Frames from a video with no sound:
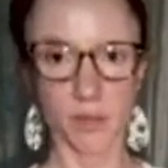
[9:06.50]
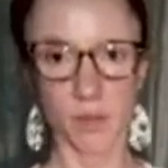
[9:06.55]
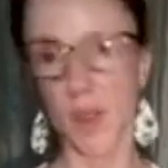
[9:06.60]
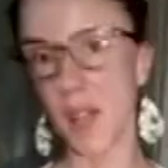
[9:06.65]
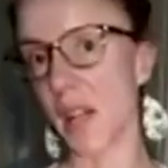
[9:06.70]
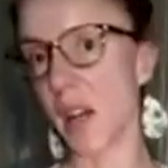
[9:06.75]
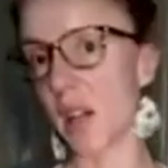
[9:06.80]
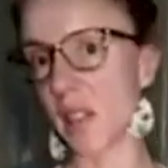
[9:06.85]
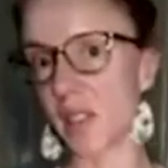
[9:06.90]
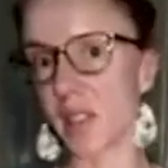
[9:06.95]

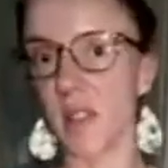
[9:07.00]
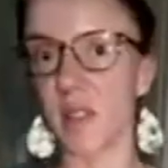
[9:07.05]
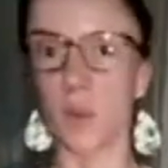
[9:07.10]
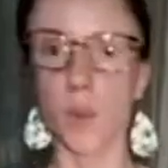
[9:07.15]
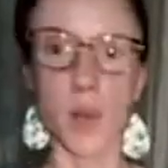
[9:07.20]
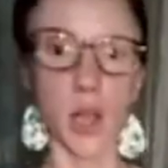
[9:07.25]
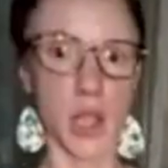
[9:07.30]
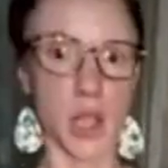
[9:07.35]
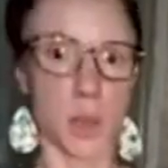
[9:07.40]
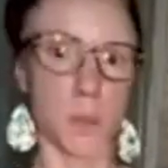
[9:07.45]

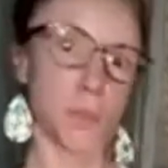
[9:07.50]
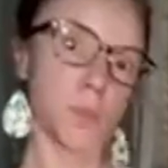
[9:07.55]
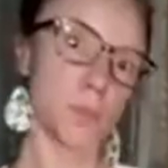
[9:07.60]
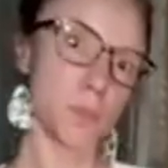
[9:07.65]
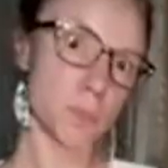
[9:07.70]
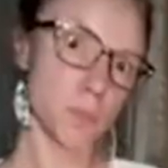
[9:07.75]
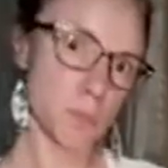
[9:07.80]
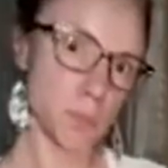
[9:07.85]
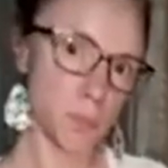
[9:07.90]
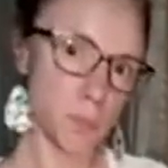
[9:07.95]
Regardless where you
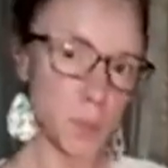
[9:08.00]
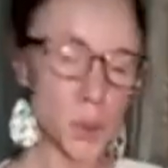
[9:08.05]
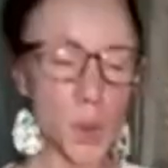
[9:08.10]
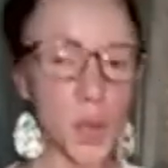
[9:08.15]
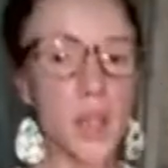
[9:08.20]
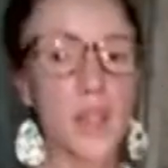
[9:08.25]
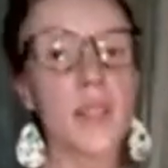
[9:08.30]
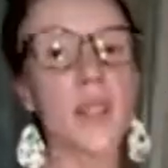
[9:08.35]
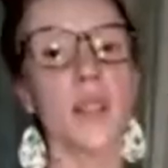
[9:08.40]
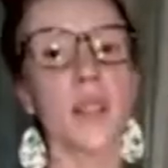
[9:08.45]

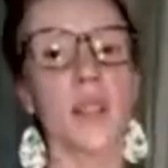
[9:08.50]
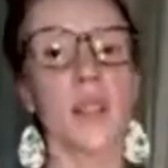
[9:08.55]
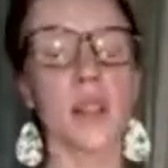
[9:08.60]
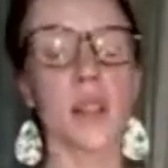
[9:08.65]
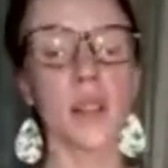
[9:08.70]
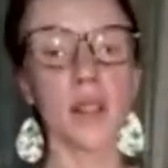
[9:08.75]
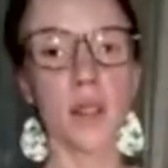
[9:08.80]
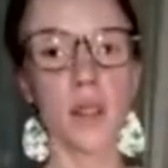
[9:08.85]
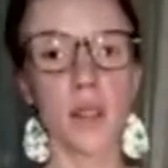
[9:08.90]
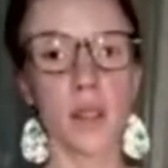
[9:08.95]
put
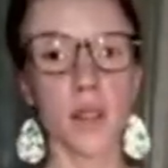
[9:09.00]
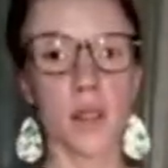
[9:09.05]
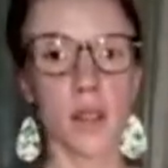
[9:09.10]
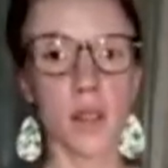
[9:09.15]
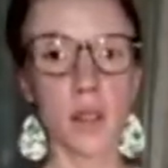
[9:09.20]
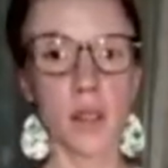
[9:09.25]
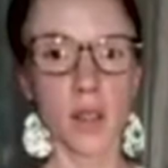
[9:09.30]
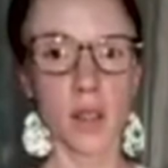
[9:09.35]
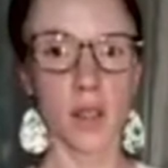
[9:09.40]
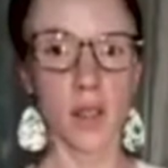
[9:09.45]

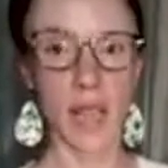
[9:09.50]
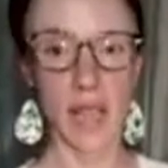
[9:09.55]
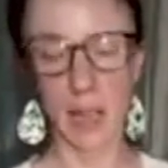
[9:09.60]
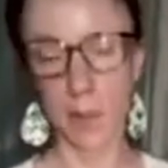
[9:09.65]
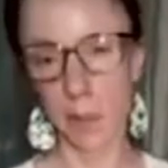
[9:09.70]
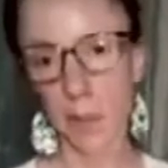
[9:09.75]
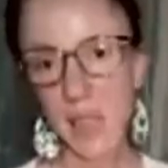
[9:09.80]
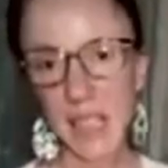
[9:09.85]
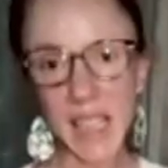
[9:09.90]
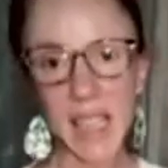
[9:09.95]

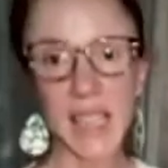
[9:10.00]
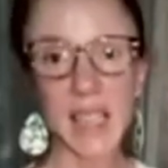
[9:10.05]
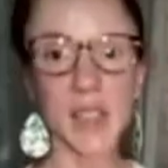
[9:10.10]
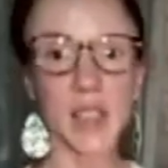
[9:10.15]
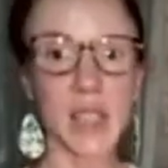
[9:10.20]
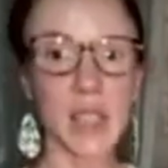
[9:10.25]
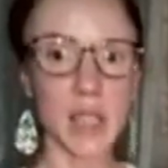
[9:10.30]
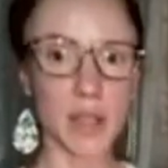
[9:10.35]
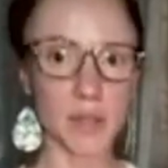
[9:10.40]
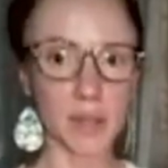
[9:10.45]
and
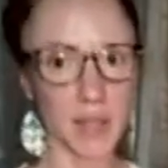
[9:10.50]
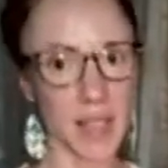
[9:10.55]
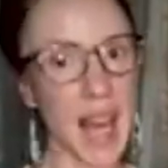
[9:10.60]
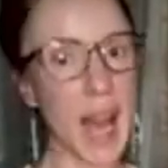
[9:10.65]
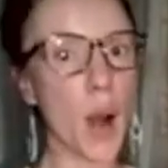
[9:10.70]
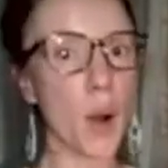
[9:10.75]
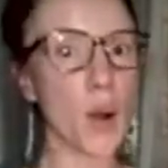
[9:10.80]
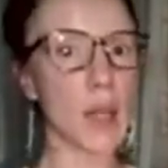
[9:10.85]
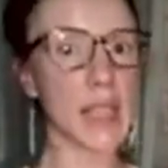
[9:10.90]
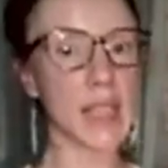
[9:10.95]
plant your
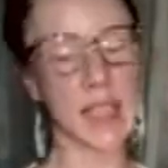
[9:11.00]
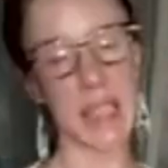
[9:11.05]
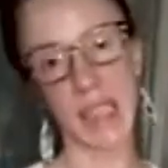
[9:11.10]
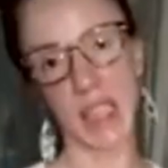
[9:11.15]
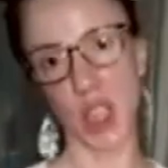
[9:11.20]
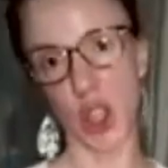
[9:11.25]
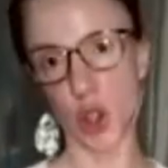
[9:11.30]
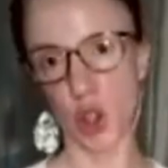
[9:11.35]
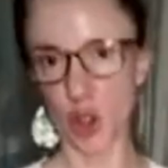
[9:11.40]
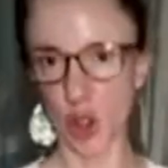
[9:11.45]
flower
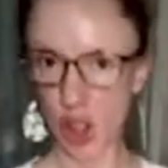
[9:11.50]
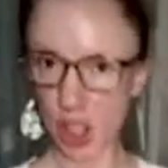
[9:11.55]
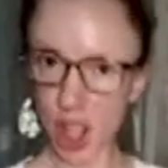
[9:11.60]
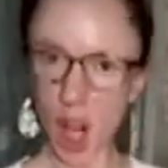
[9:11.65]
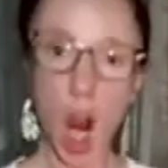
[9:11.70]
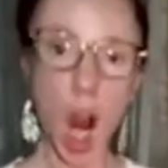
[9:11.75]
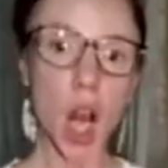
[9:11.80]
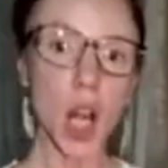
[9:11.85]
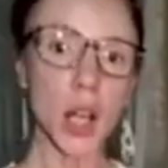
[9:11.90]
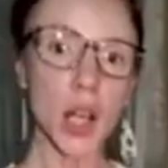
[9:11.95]
in your
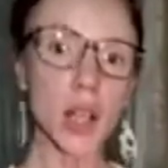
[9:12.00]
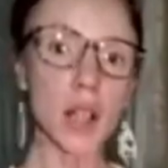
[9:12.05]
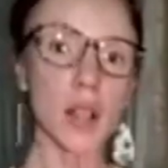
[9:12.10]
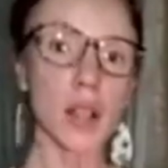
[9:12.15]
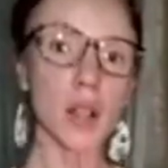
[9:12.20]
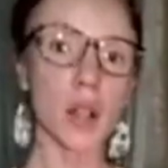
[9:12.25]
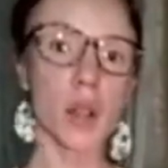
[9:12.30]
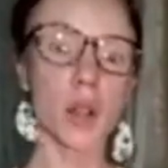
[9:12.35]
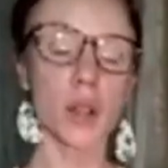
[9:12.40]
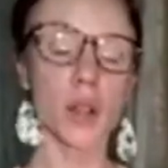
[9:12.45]

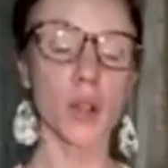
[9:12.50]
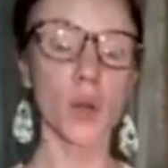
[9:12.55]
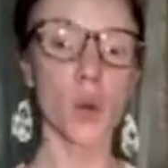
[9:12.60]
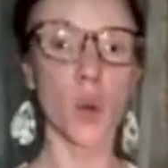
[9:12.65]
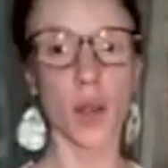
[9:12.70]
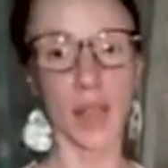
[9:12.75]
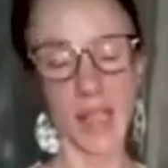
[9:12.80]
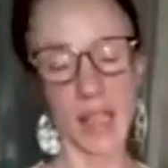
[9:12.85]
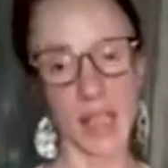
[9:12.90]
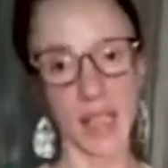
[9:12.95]
yard
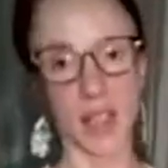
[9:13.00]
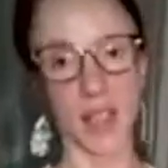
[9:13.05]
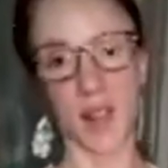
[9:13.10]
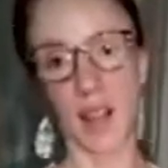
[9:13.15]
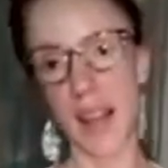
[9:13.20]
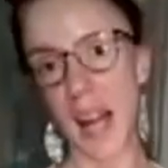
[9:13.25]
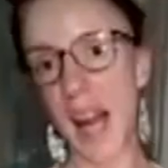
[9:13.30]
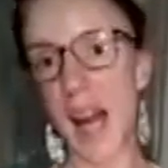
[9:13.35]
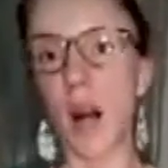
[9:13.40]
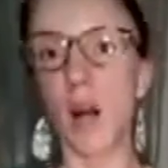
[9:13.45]
or in
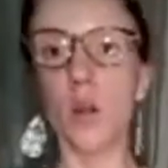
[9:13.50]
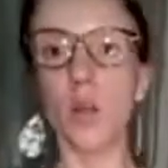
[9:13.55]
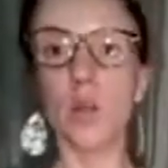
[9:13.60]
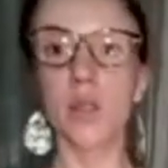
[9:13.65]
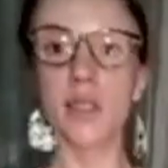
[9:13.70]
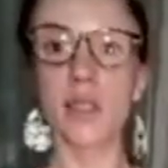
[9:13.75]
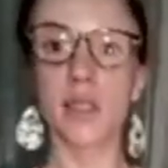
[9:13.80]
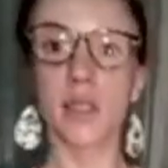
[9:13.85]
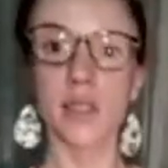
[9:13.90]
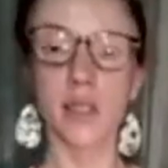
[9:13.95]
your
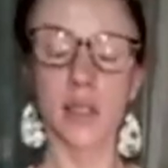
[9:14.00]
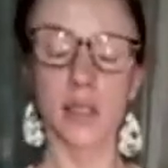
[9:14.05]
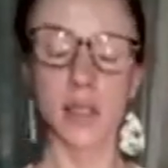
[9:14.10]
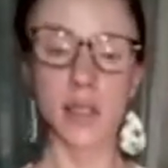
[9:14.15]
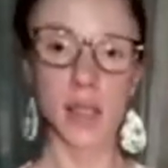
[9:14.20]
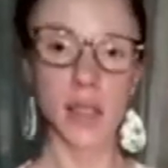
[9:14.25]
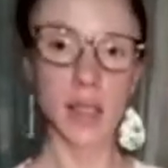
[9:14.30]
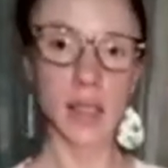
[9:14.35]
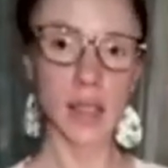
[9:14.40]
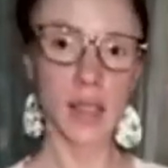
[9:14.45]
house,
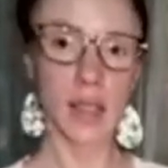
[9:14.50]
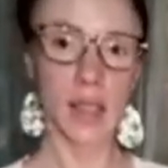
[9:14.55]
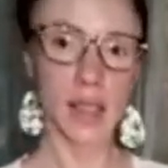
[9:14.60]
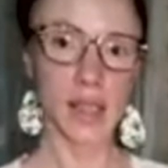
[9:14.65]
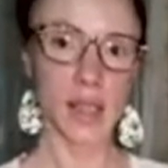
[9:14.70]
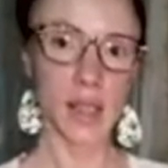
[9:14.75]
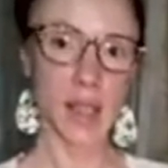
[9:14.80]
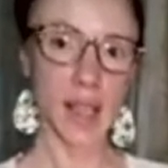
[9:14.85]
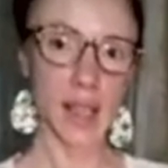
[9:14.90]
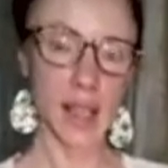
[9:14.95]

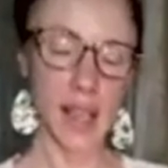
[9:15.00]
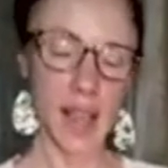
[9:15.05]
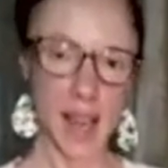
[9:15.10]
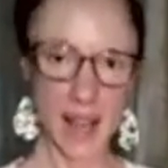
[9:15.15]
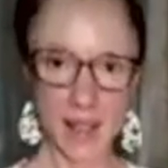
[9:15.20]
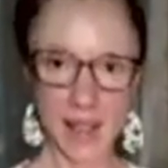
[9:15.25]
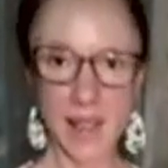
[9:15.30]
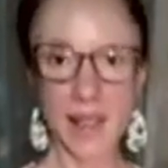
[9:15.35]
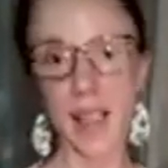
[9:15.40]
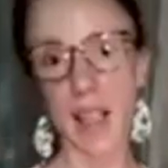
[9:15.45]

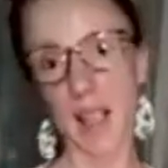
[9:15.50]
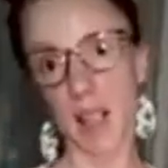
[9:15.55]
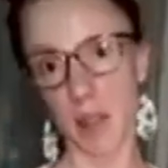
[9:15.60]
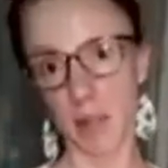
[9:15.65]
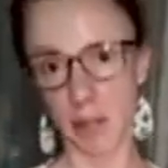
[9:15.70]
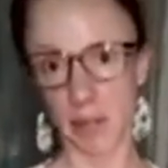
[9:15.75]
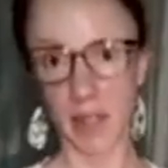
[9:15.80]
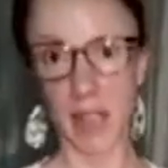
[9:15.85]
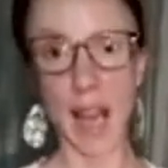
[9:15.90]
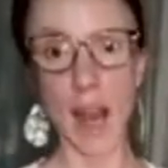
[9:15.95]
it's still
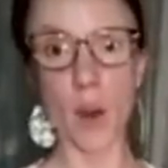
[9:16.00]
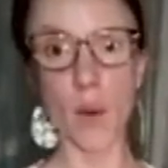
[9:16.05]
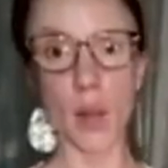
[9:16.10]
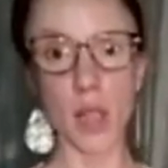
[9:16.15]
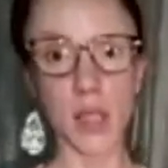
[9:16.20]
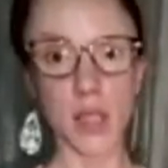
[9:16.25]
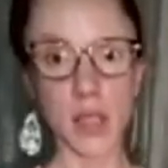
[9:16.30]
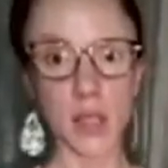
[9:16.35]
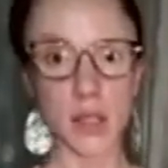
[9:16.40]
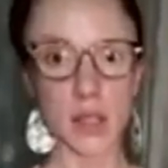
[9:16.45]
a
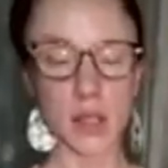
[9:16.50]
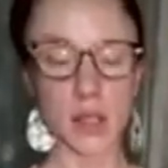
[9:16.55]
flower